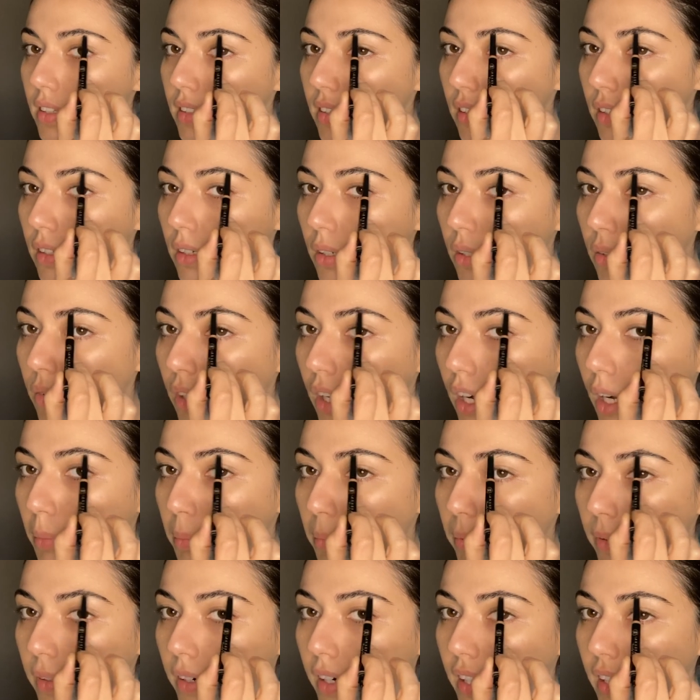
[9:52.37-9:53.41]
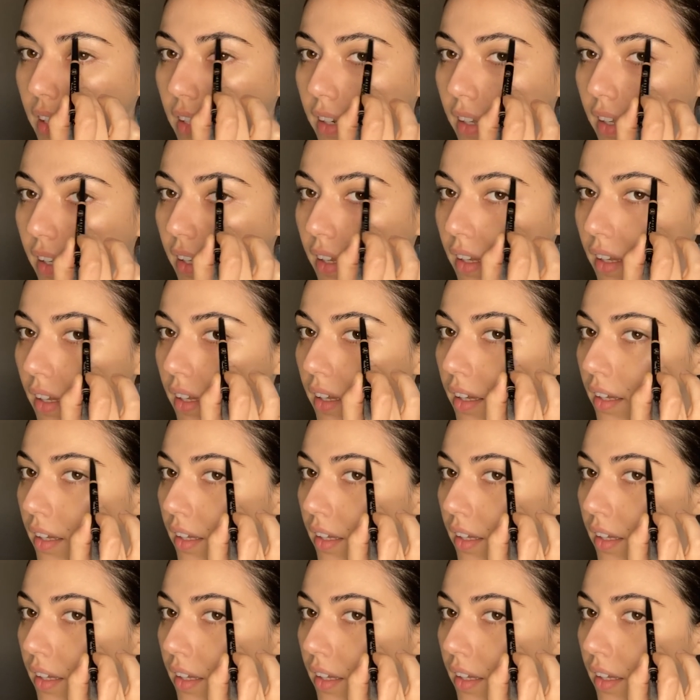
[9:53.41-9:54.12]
they're cooperating,